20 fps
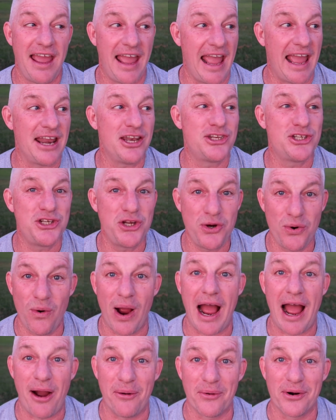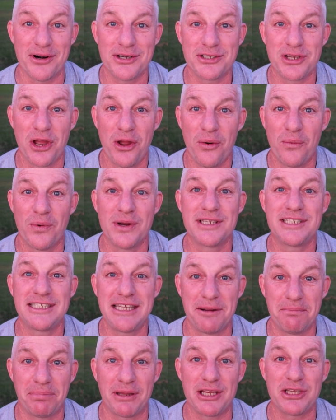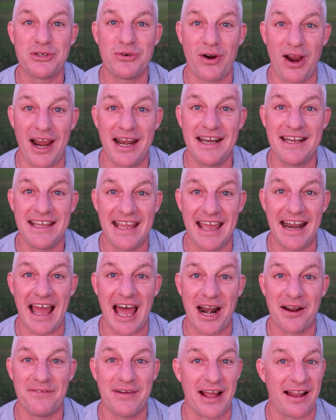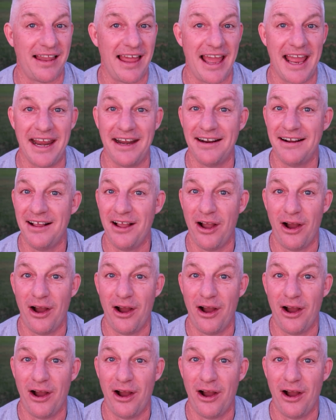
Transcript: and two hours was simply trying to get out of L A.